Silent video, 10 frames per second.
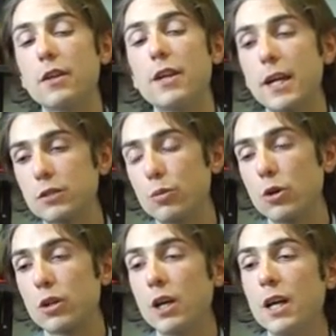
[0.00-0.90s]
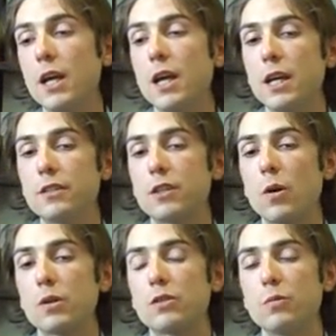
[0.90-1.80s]
The next book is
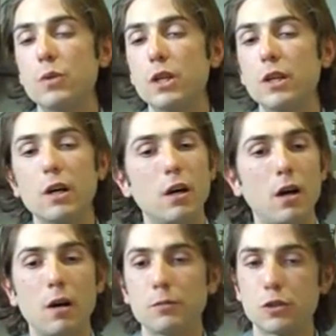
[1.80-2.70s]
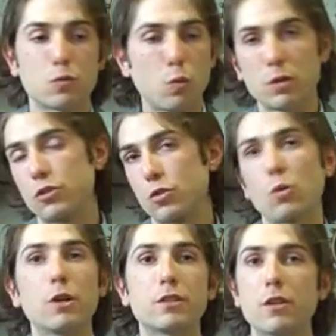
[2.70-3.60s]
going to be just one
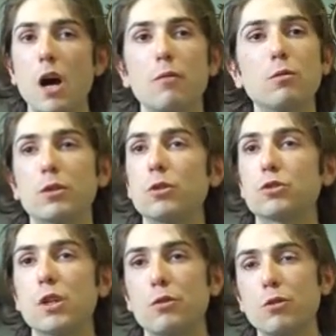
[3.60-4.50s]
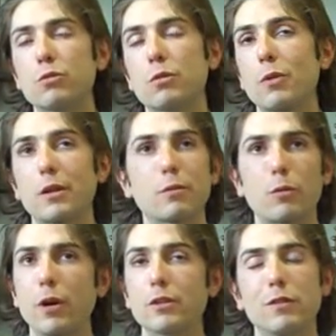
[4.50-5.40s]
story. It's a novel. It goes straight through. It's
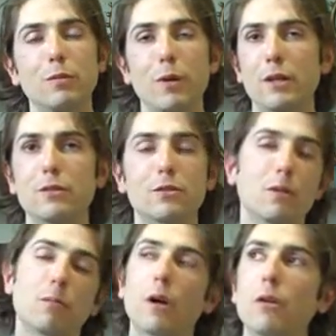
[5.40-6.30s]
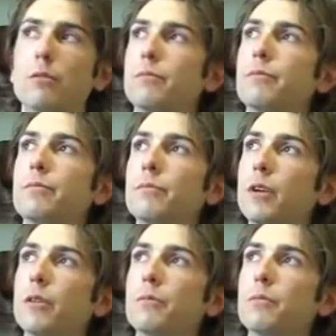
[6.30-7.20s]
350 pages or something.
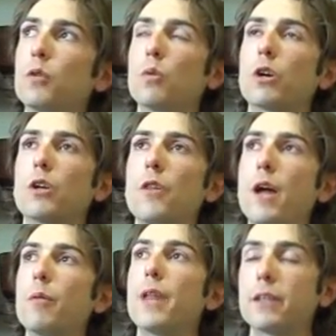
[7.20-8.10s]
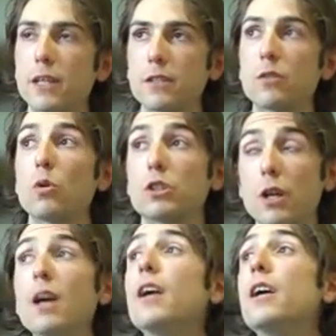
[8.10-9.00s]
We're working on that one, but that's in the works.
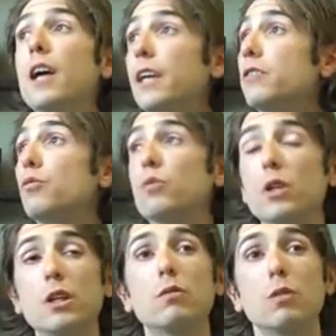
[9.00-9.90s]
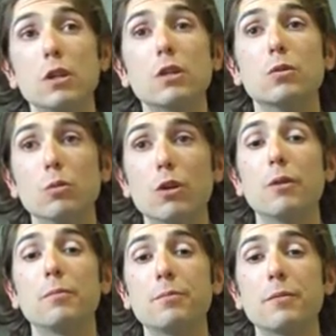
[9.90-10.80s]
It's really, really cool
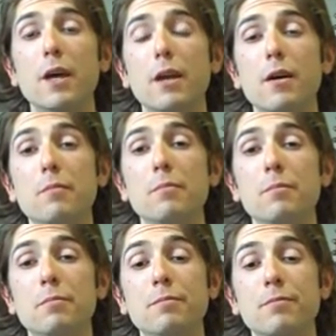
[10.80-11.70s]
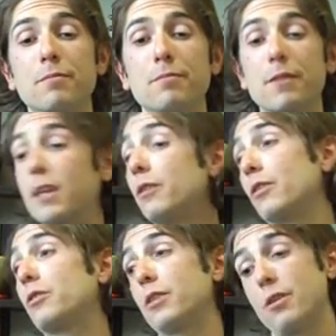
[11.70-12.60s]
though, and I think
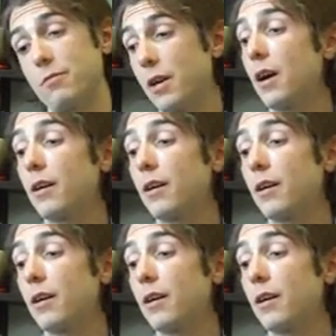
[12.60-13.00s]
yeah.